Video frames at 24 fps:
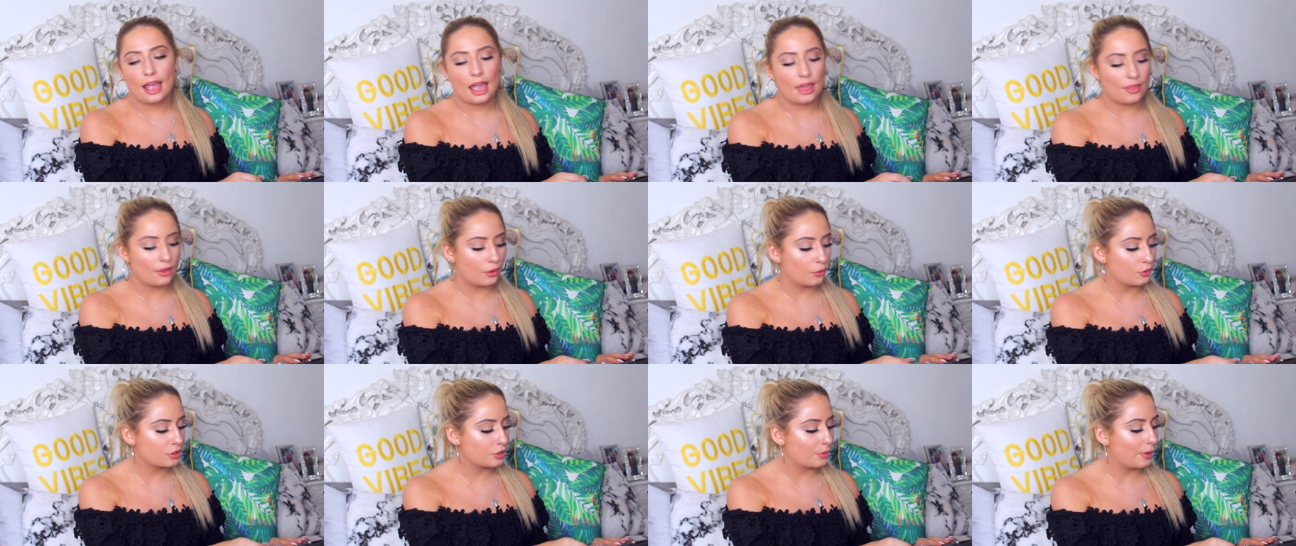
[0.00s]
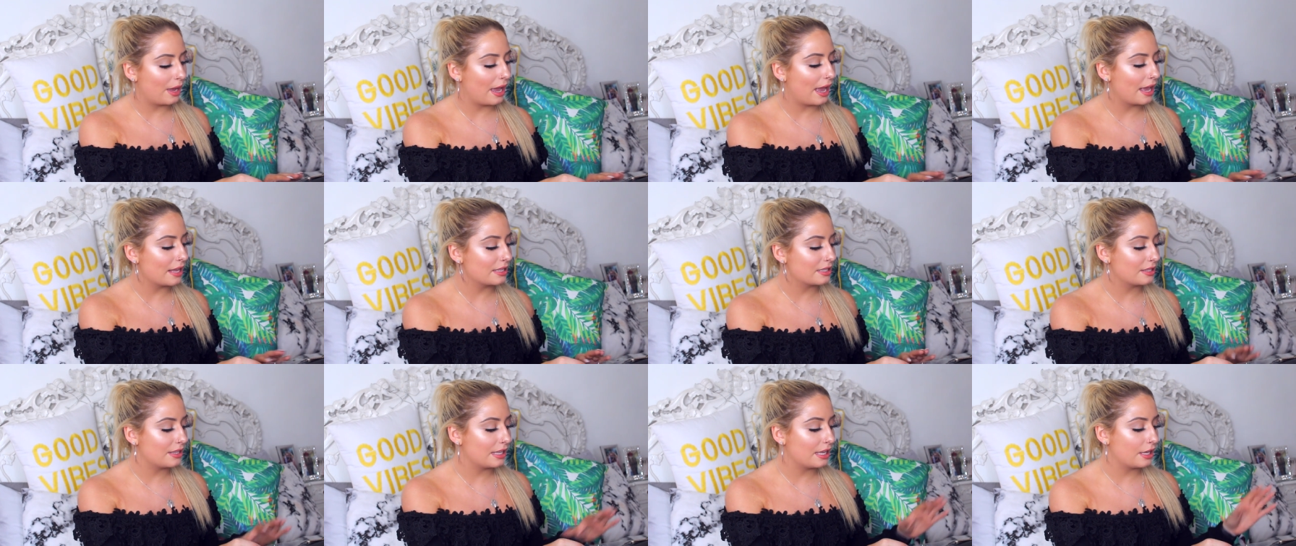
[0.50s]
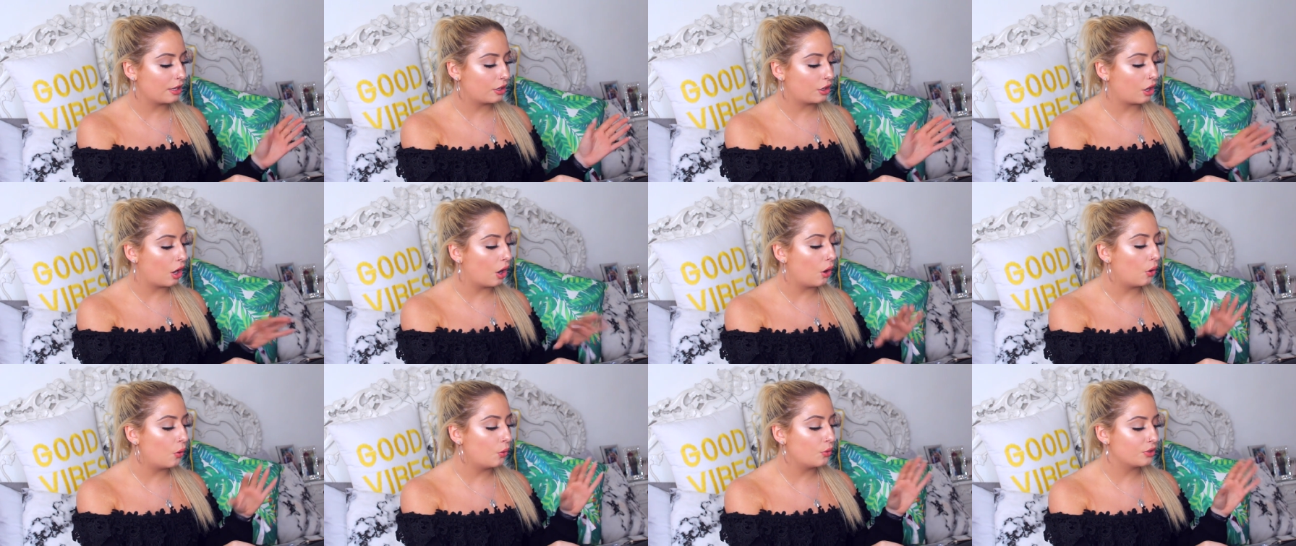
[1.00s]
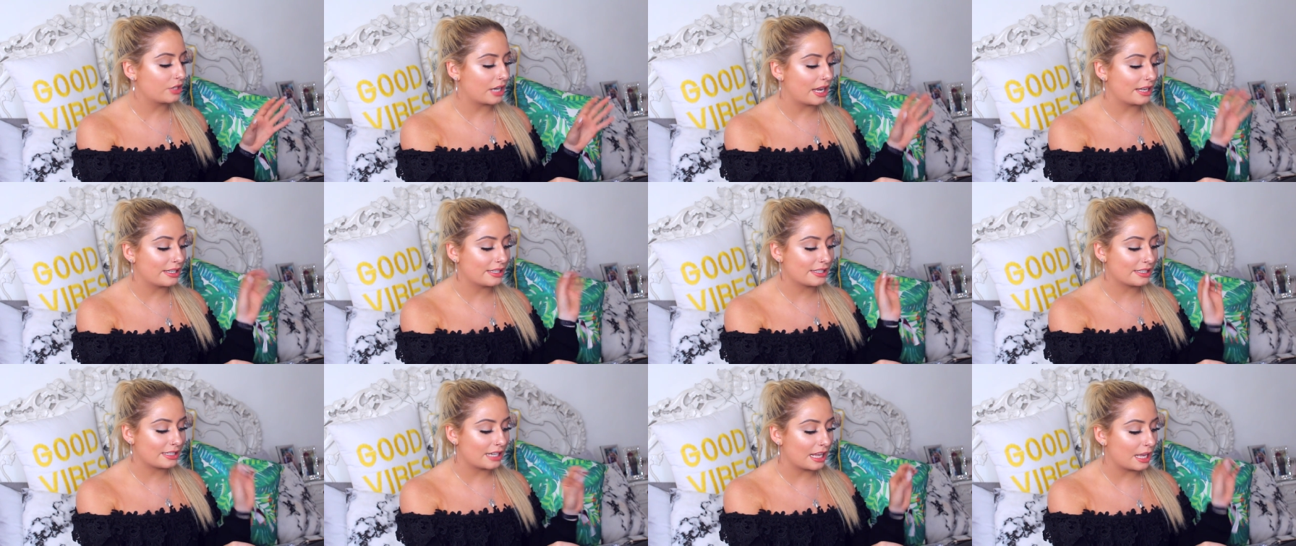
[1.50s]
And then also it has the gold
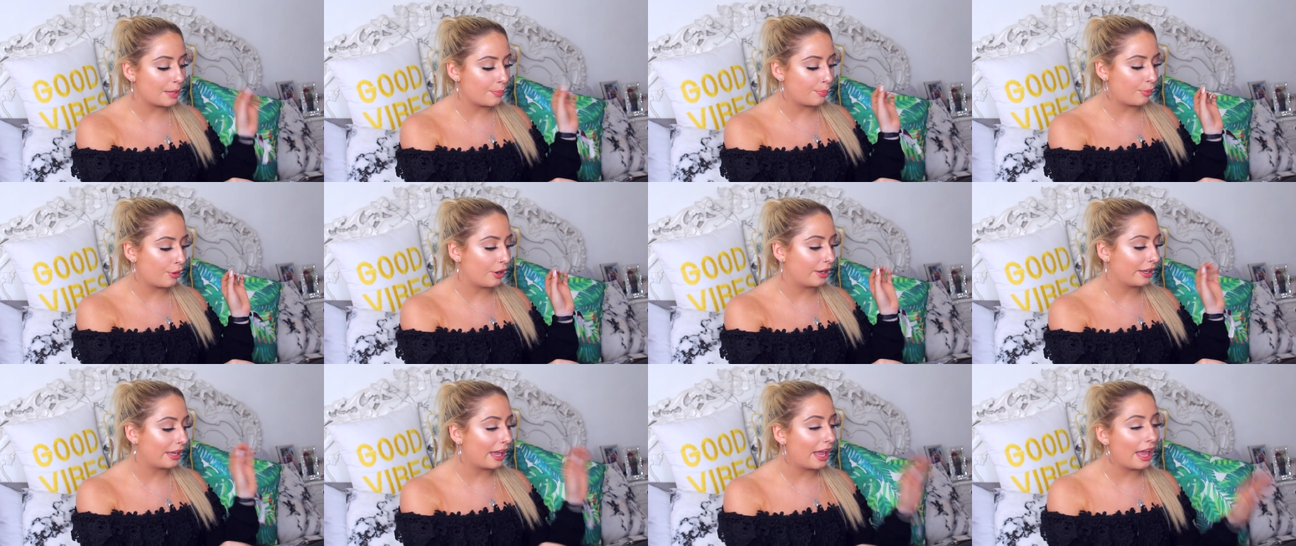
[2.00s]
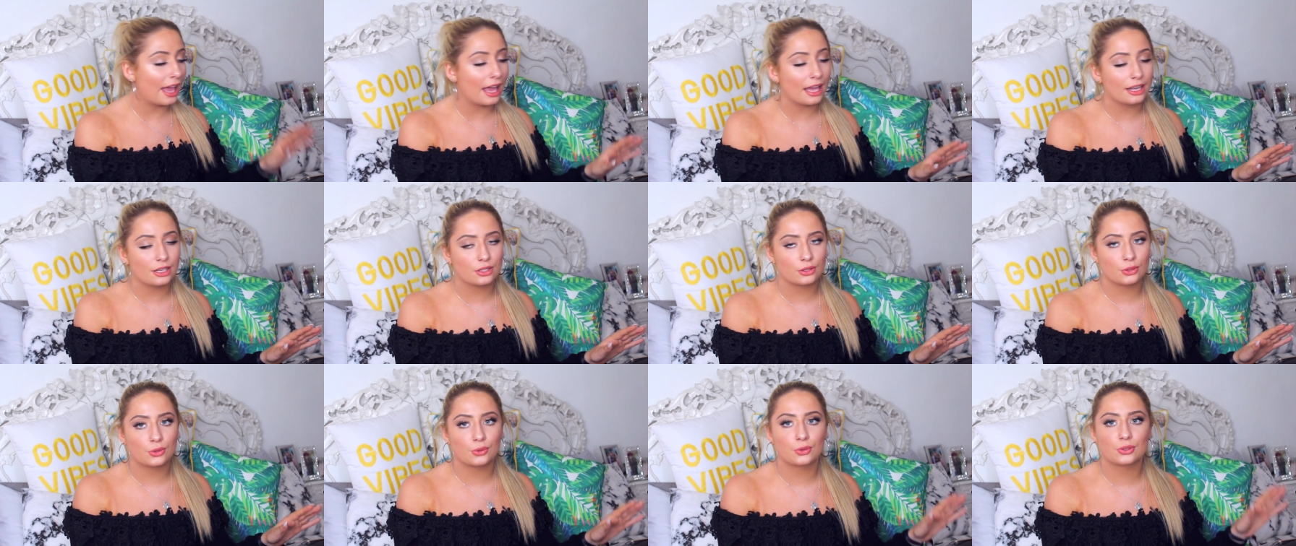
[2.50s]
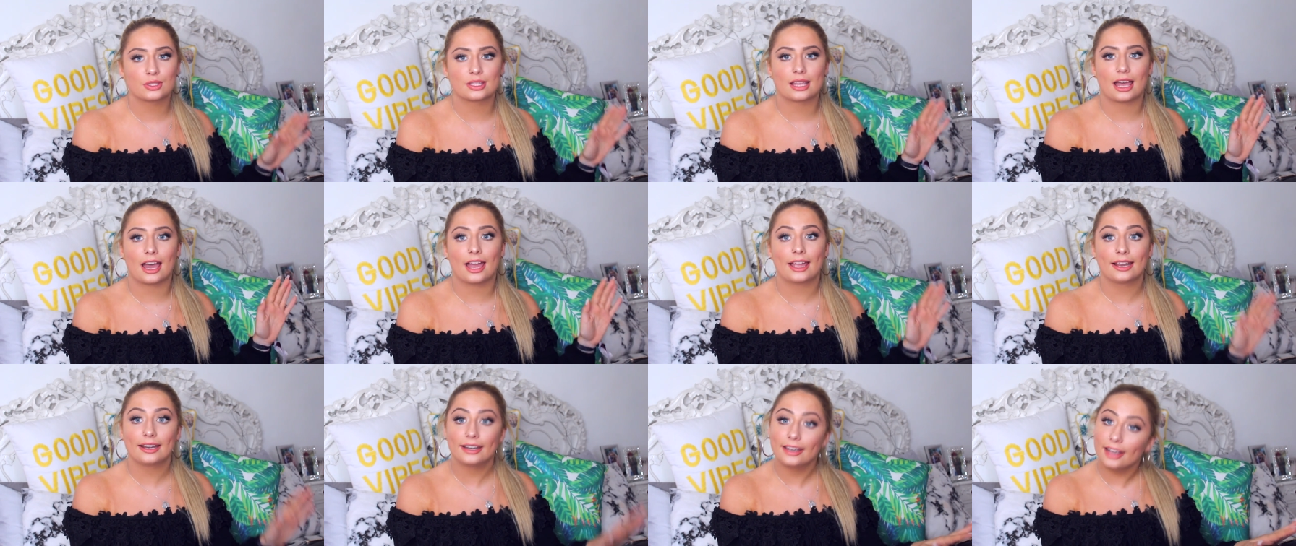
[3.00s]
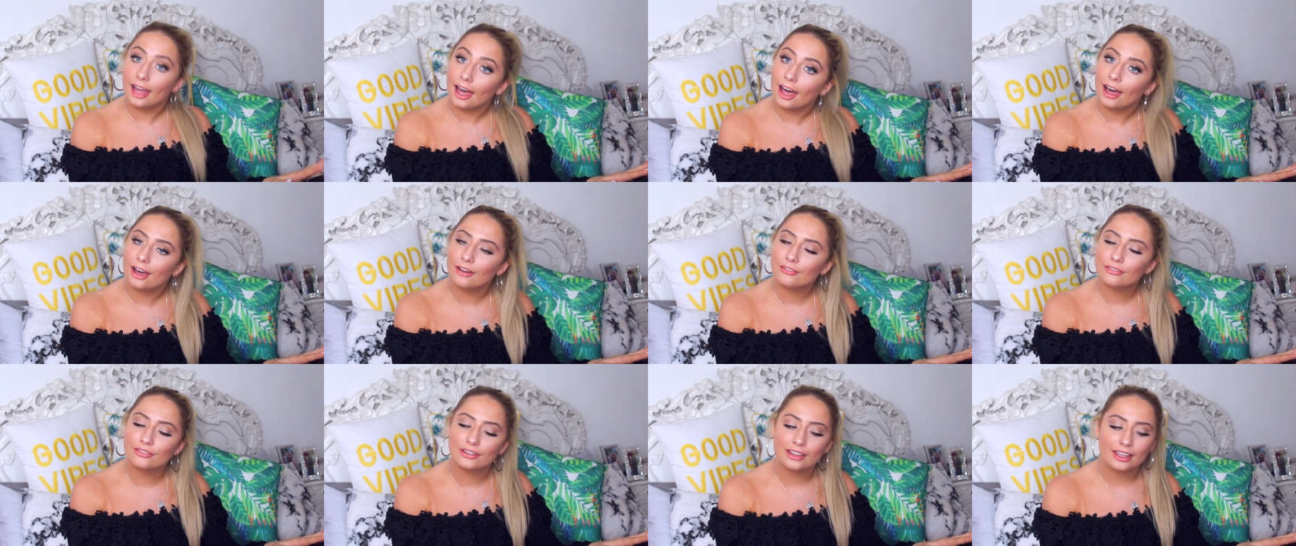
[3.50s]
and snake print handles that I
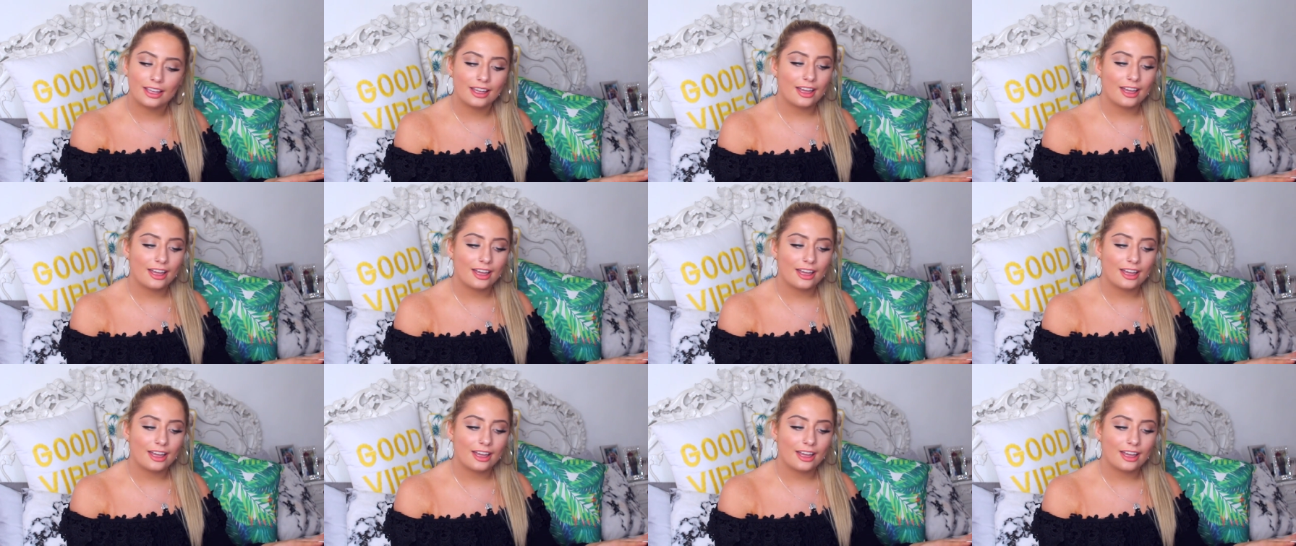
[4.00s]
love.